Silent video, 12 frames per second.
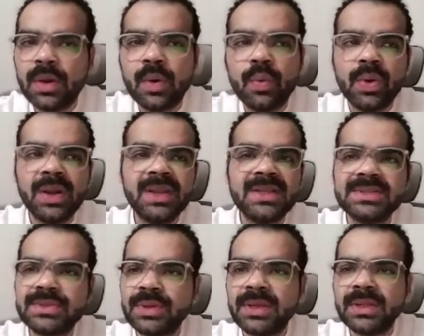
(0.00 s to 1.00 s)
One is
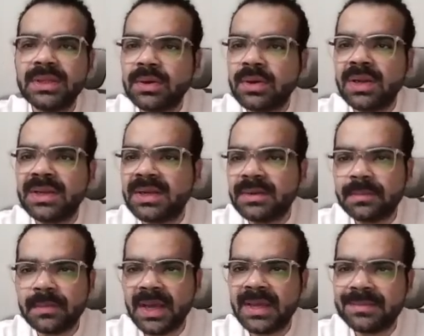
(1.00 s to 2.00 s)
doing the content
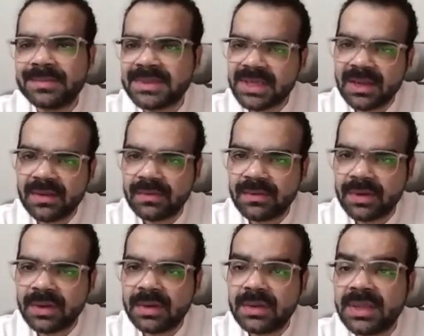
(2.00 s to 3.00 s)
by himself.
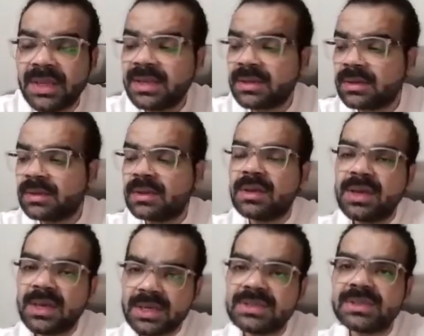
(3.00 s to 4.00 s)
That
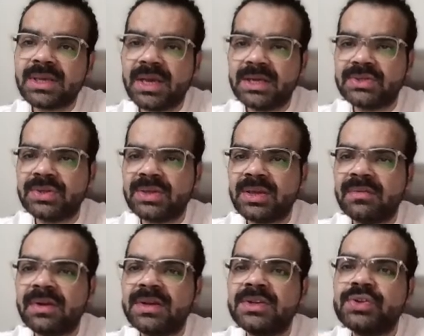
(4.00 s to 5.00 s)
is actually a
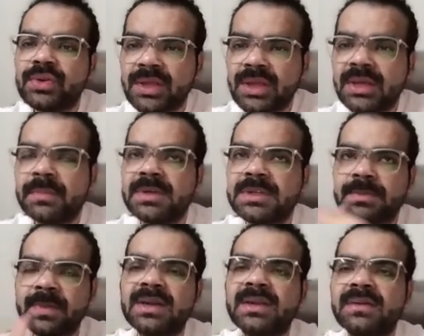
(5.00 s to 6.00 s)
very unique
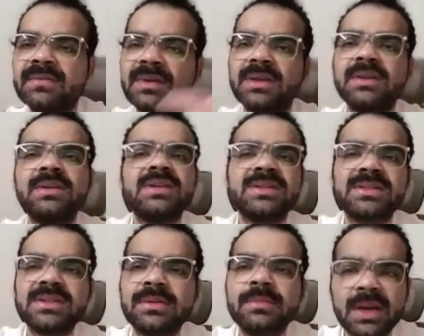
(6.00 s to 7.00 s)
perspective in
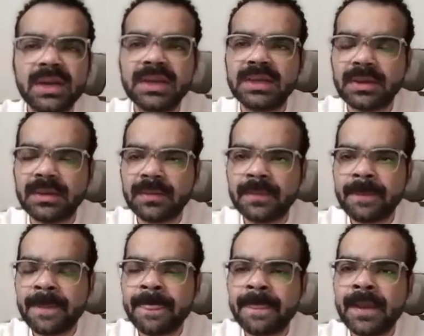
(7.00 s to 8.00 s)
digital marketing.
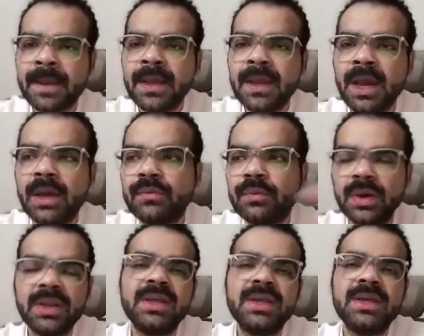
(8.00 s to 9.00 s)
And
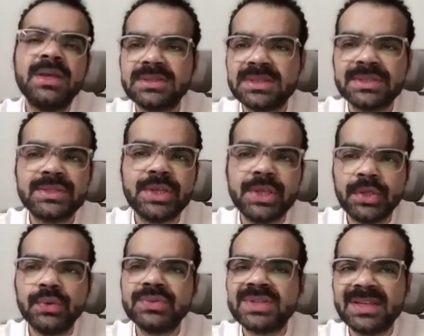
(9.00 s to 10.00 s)
one is just
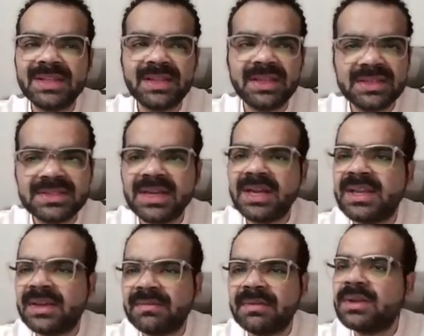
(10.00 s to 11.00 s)
using the
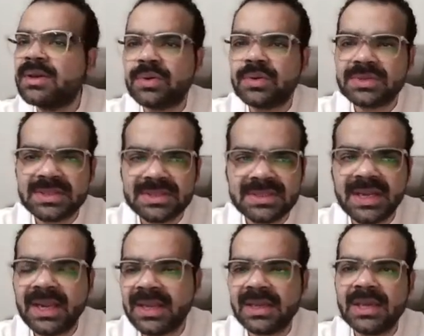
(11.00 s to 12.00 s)
static videos and
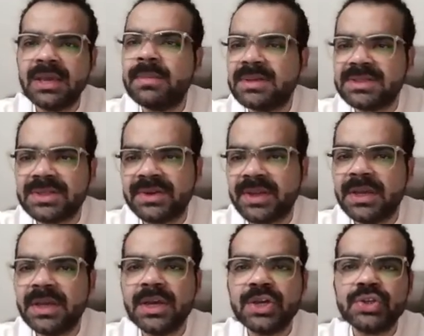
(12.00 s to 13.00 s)
static imagery
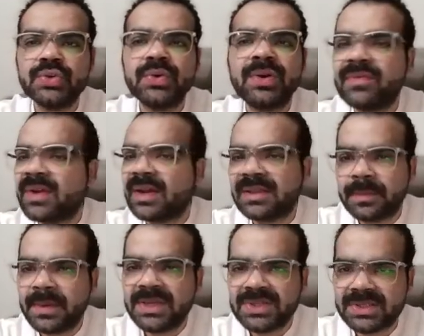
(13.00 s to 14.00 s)
to attract the
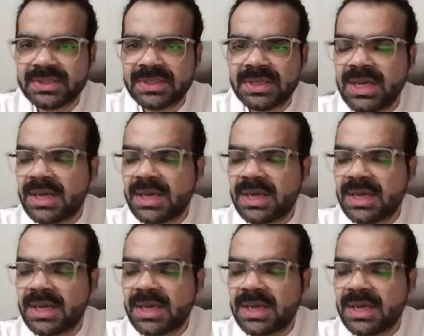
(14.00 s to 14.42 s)
patients.